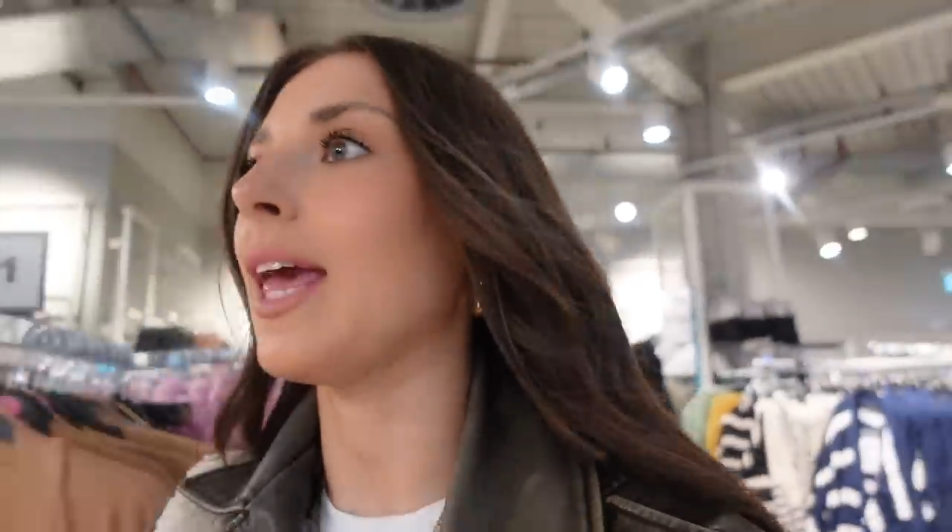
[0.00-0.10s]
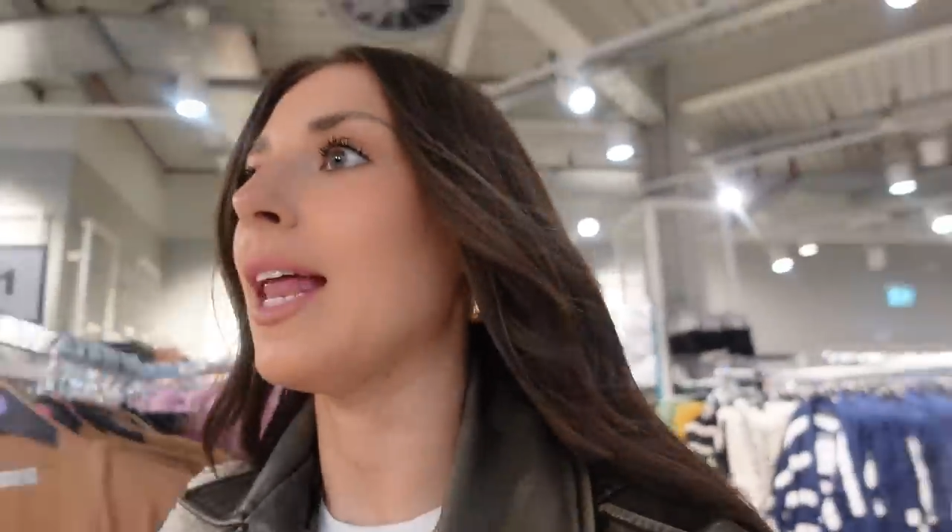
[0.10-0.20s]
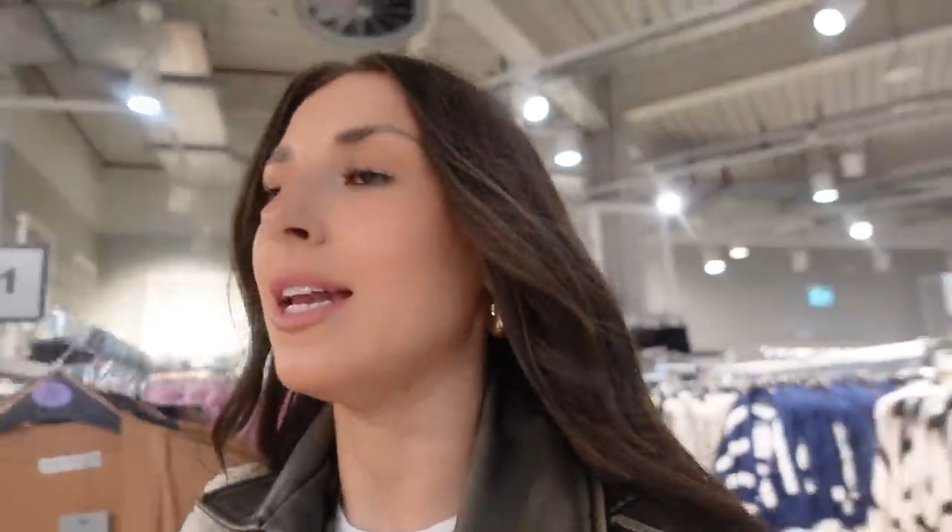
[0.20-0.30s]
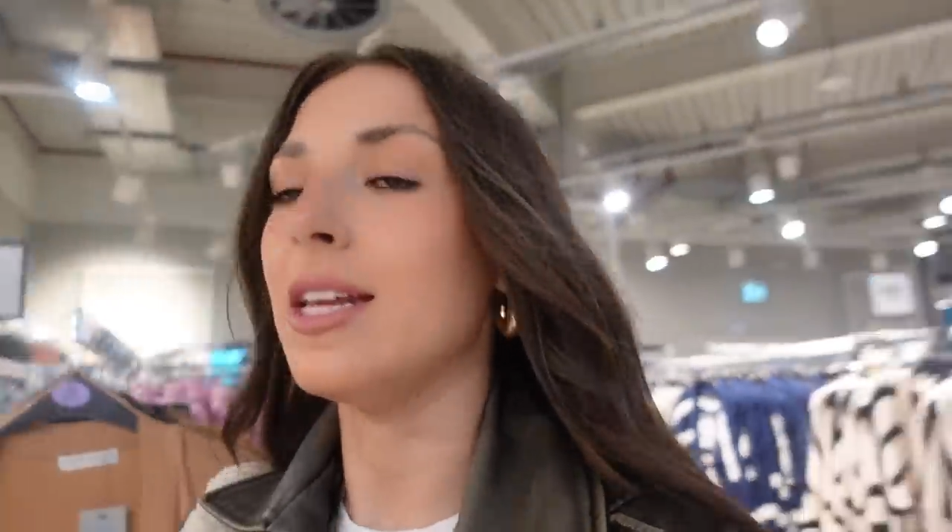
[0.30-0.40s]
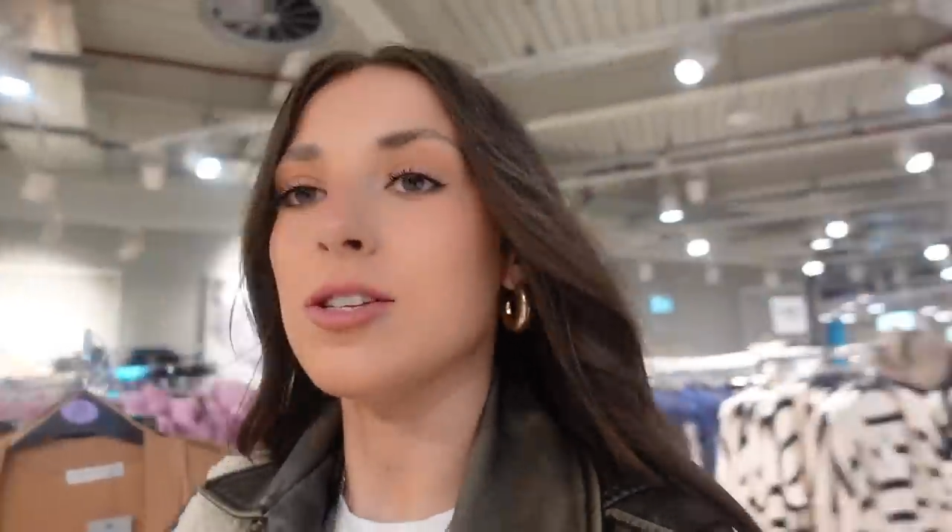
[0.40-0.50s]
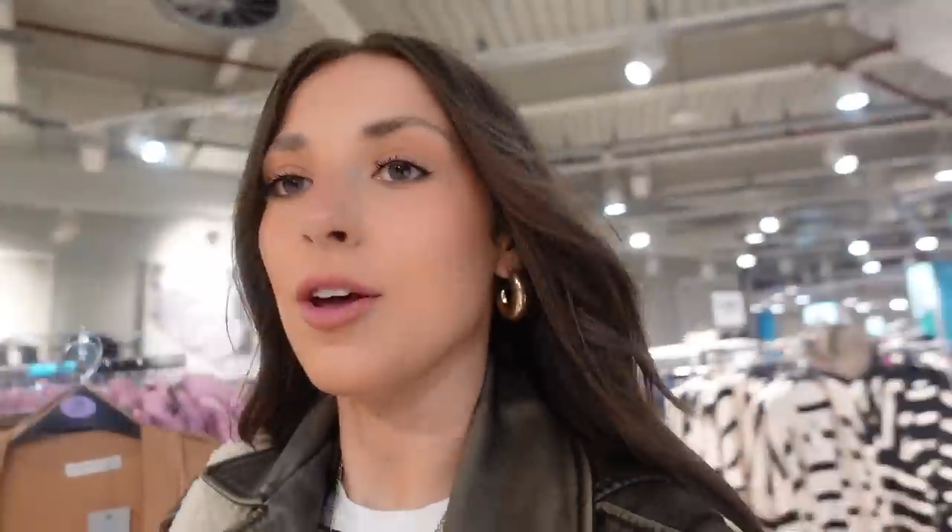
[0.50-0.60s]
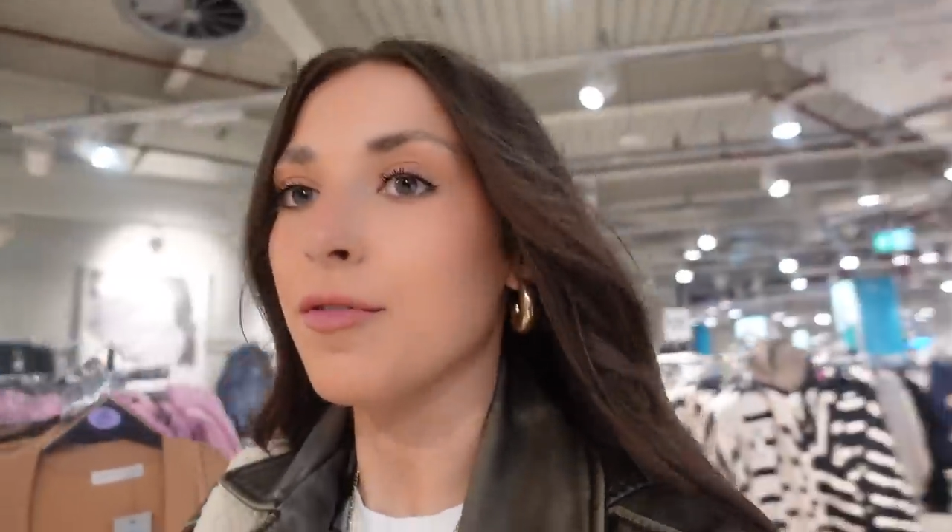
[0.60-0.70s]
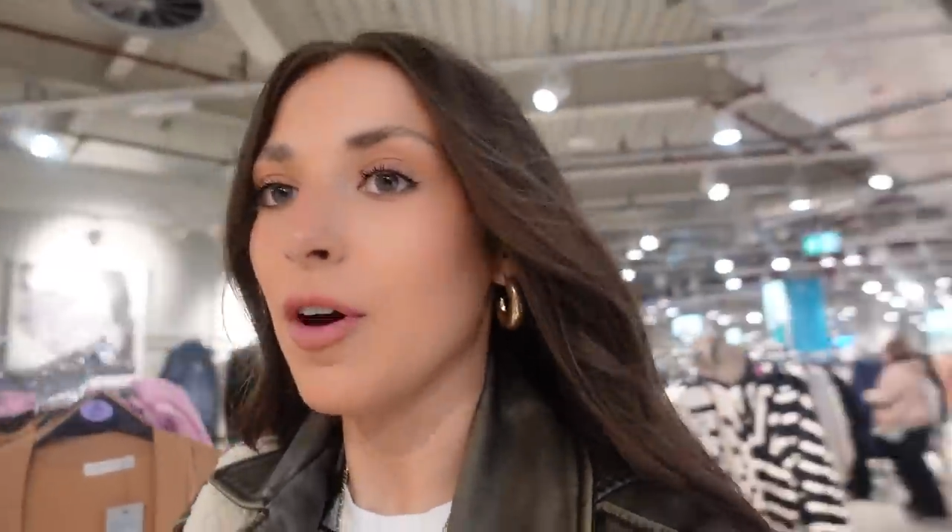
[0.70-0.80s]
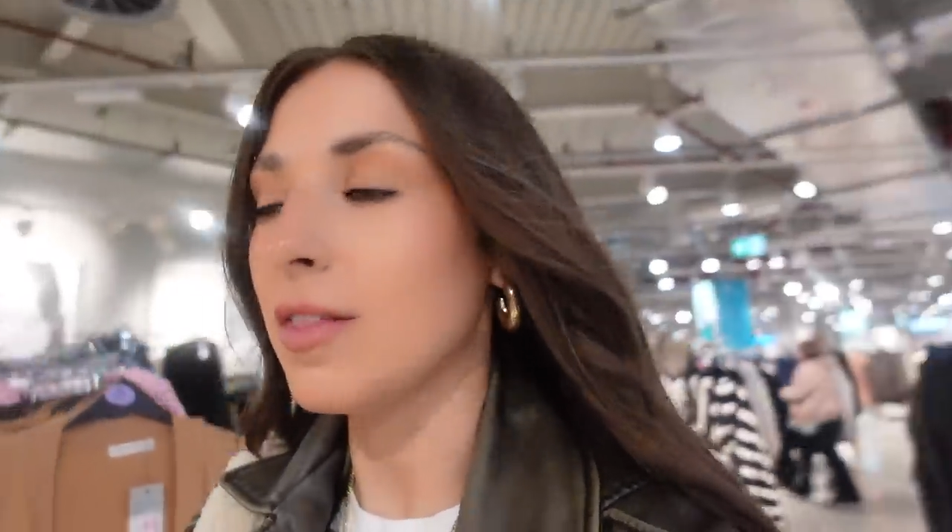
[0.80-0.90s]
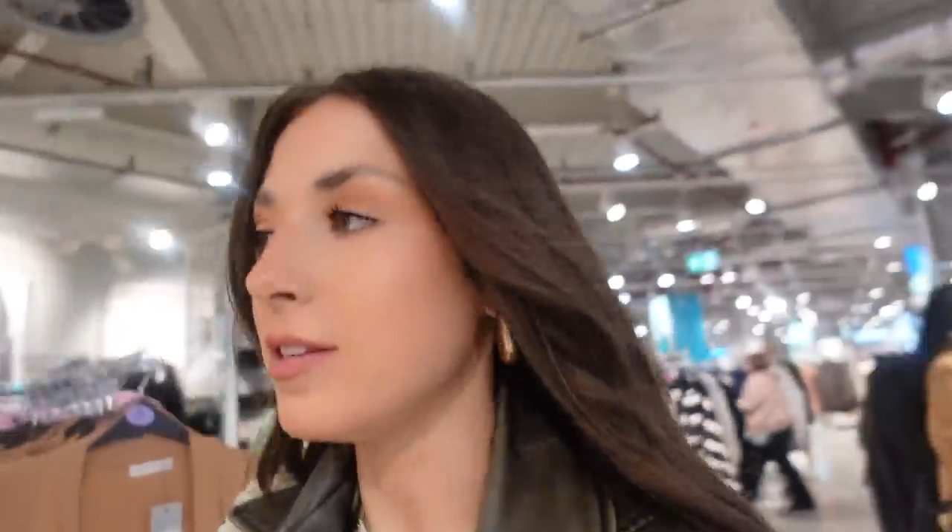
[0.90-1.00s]
killing it so
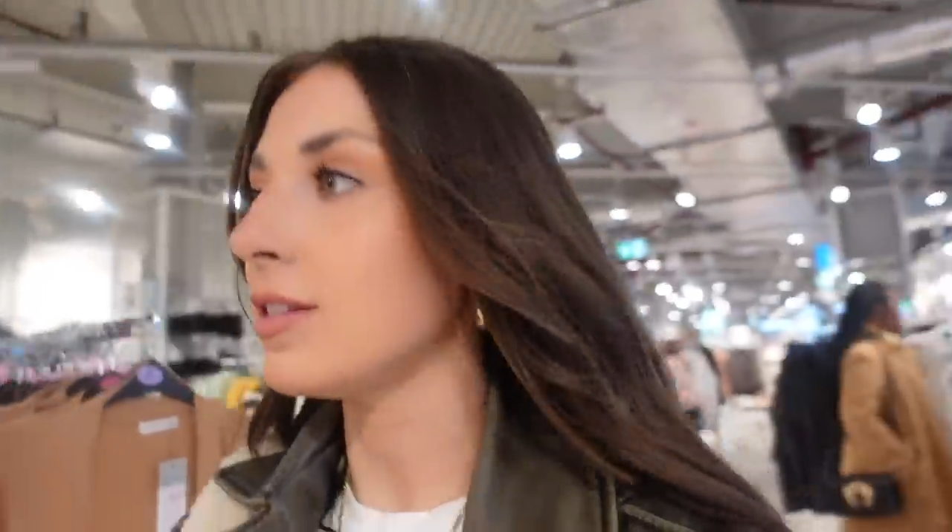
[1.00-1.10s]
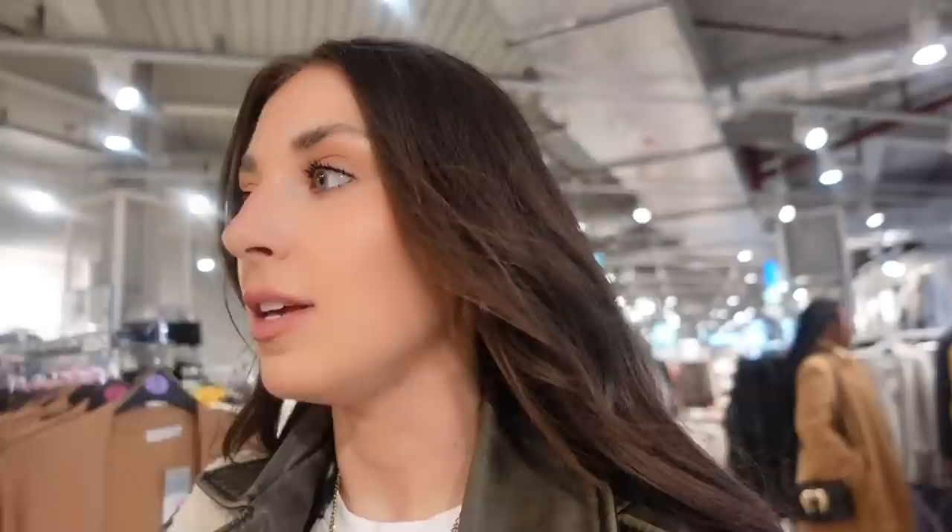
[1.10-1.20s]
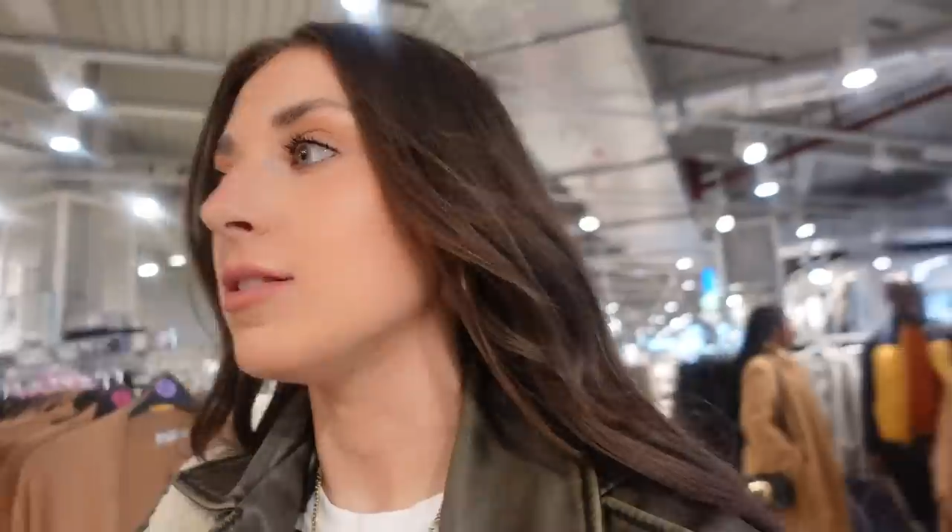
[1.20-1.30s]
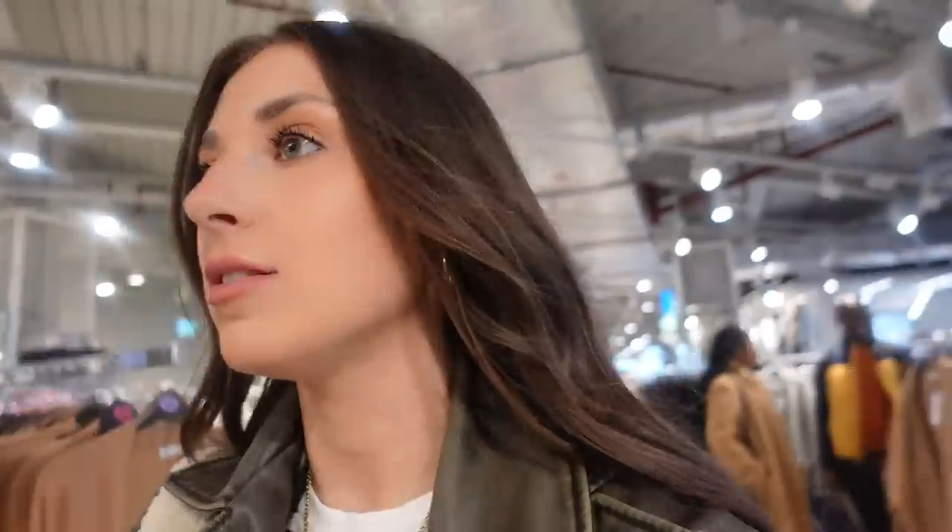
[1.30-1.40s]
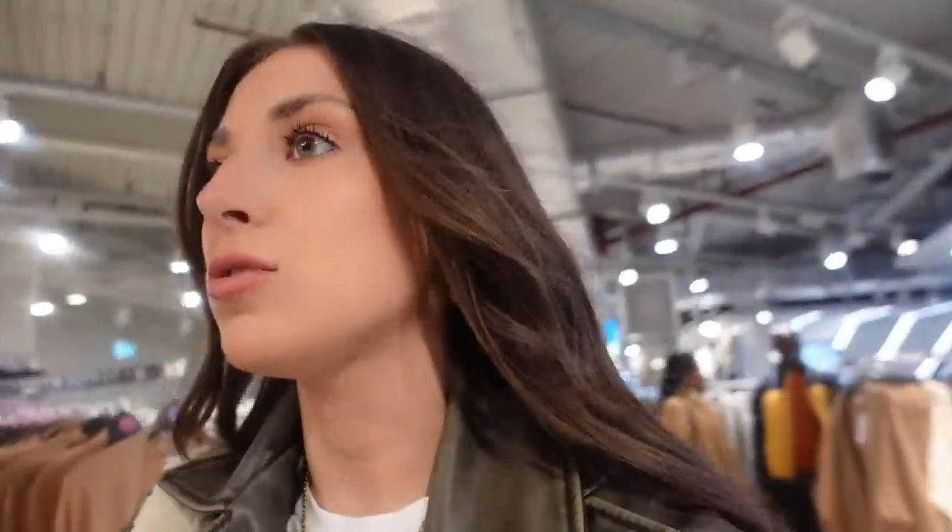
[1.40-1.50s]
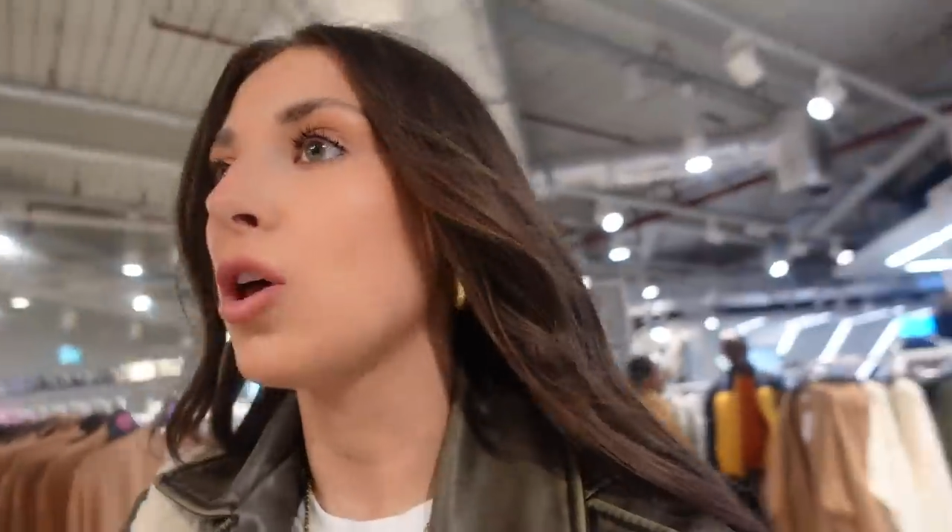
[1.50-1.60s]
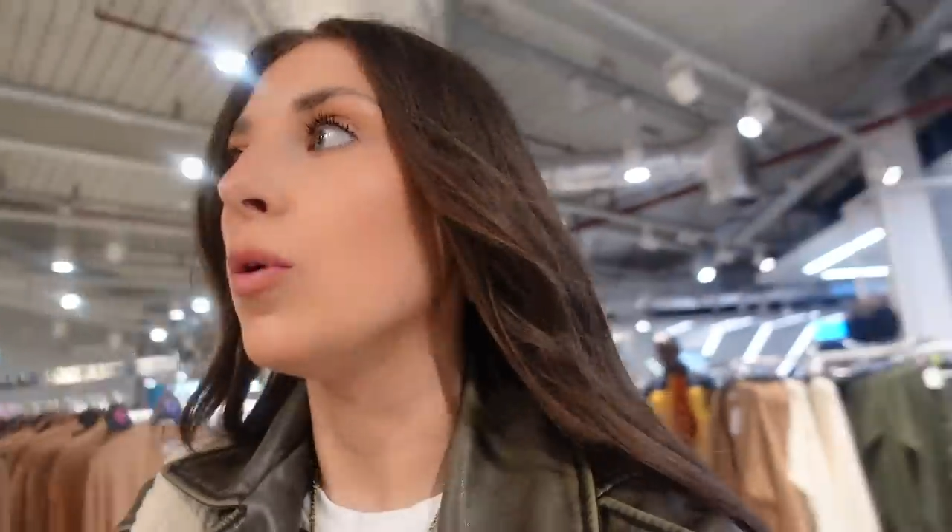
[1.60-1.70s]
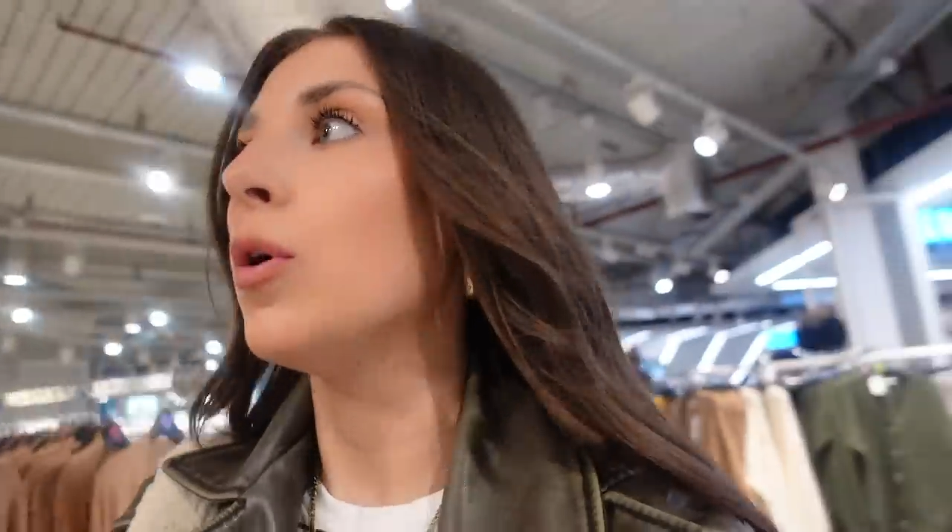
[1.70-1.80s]
far this season so